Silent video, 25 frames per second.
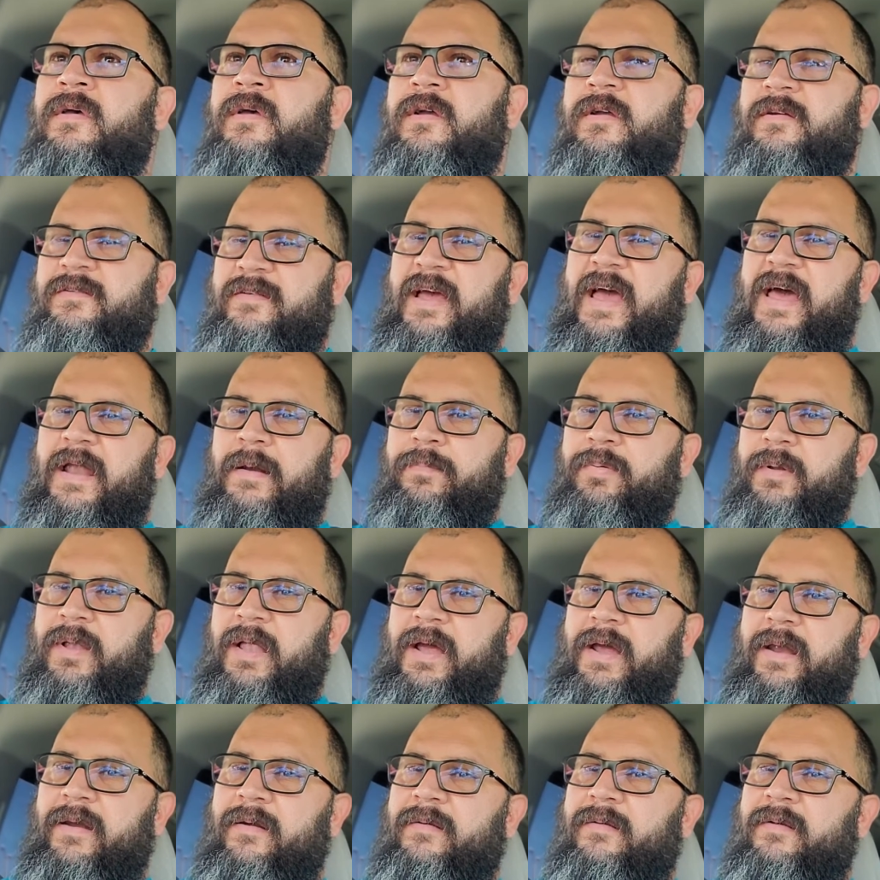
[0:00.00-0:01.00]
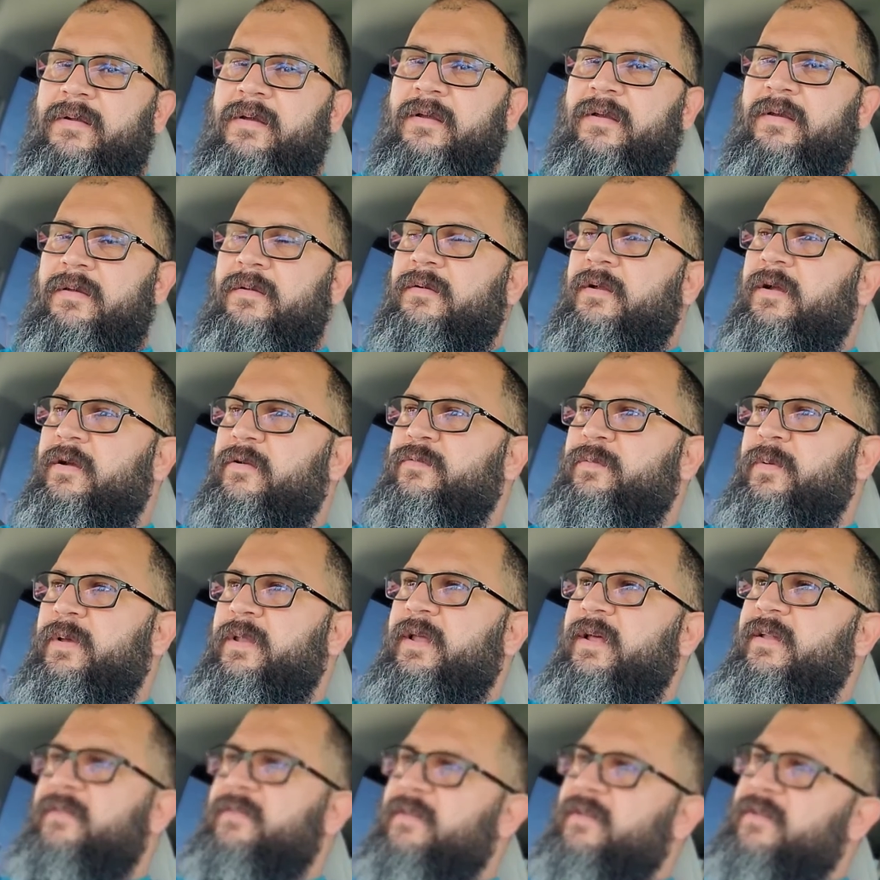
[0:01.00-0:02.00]
Because I had a plan, and I'll explain
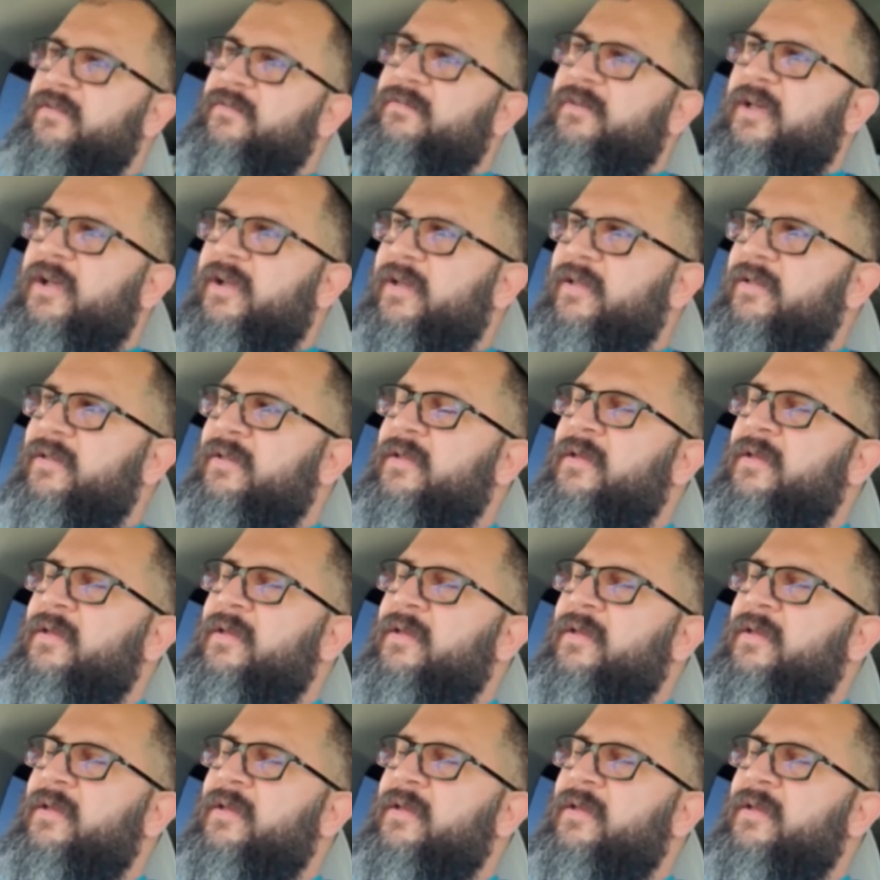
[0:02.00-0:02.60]
that to you in a second.